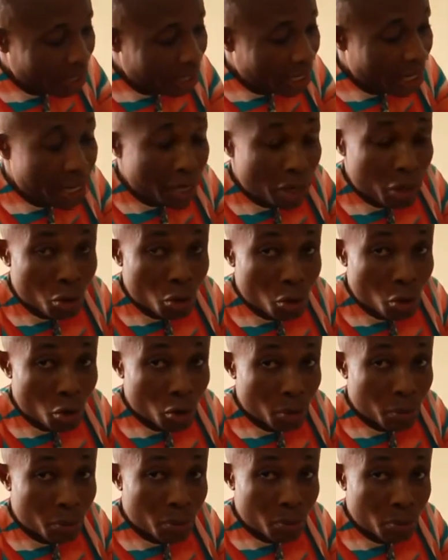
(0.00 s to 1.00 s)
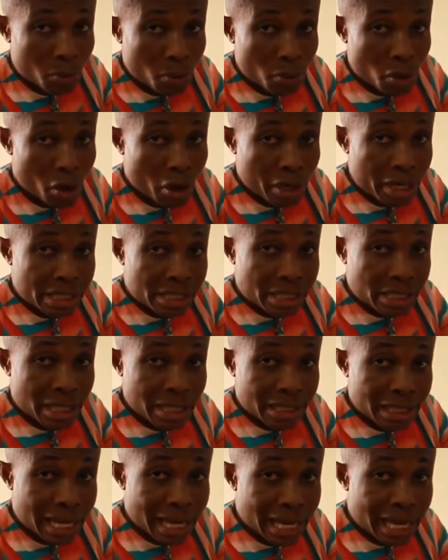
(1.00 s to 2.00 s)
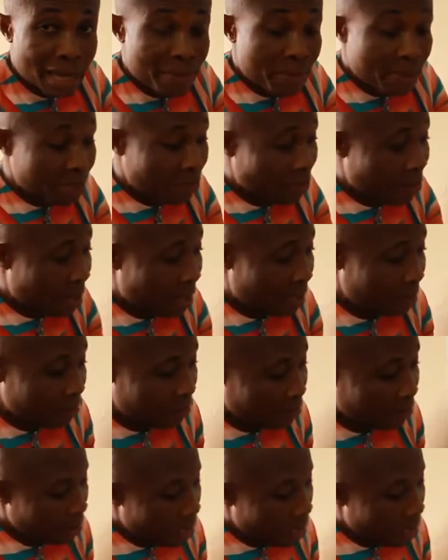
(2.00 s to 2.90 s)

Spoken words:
the globe, or the southern hemisphere.